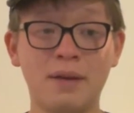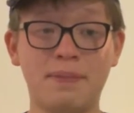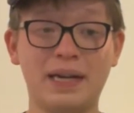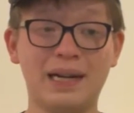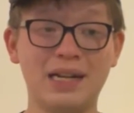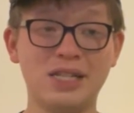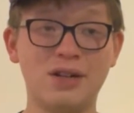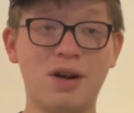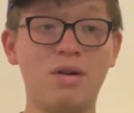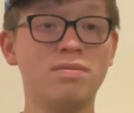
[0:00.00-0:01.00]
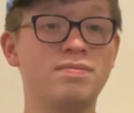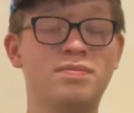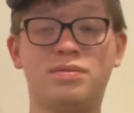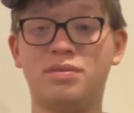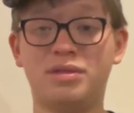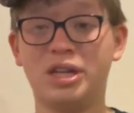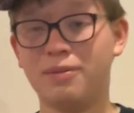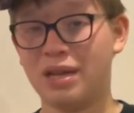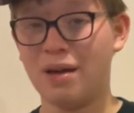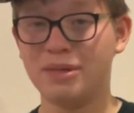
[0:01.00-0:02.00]
because, you know,
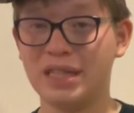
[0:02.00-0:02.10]
sometimes